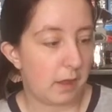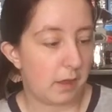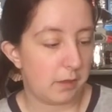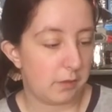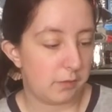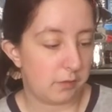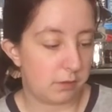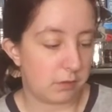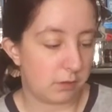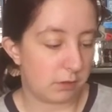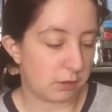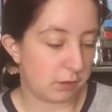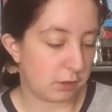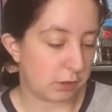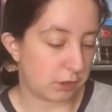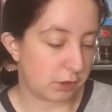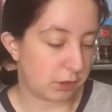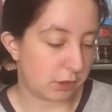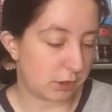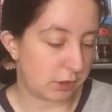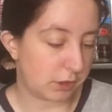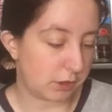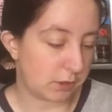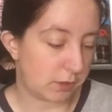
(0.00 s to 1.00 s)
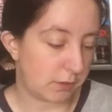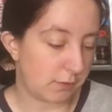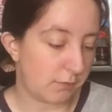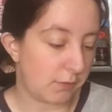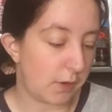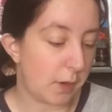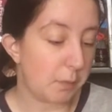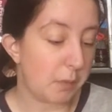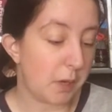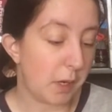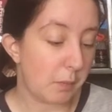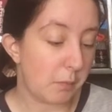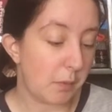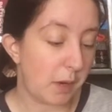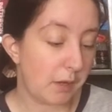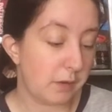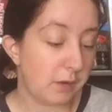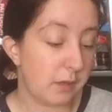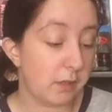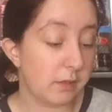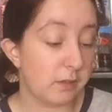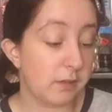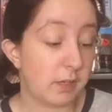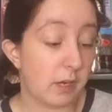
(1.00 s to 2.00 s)
There's Vampire
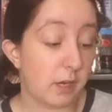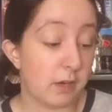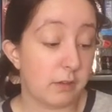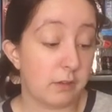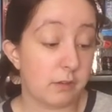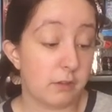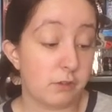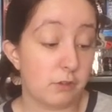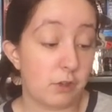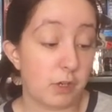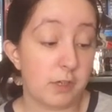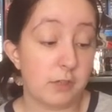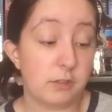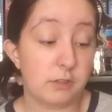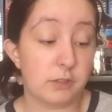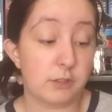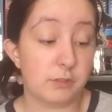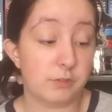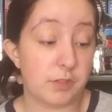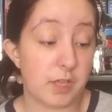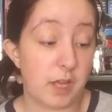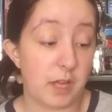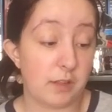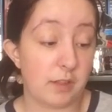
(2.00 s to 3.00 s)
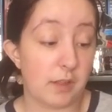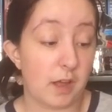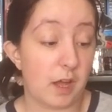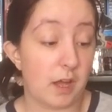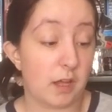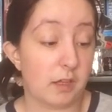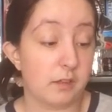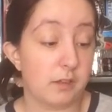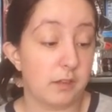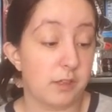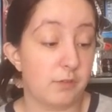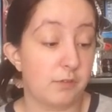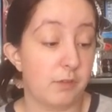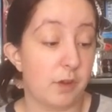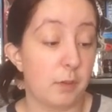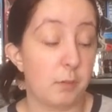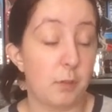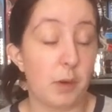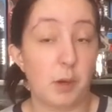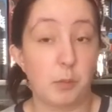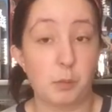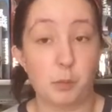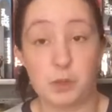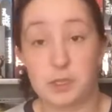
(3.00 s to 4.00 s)
Mountain, Trails of Death, and the
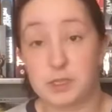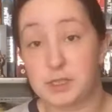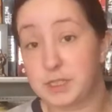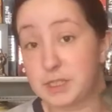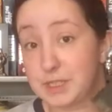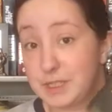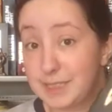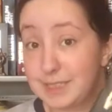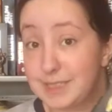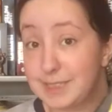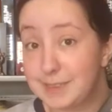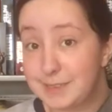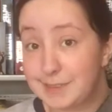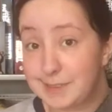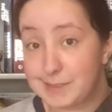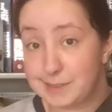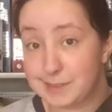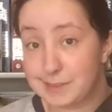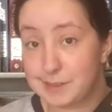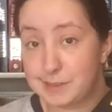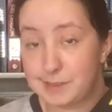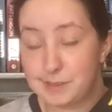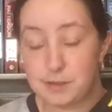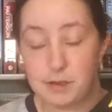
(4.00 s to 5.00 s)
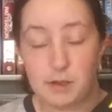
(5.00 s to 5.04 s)
Vampire Prince in this.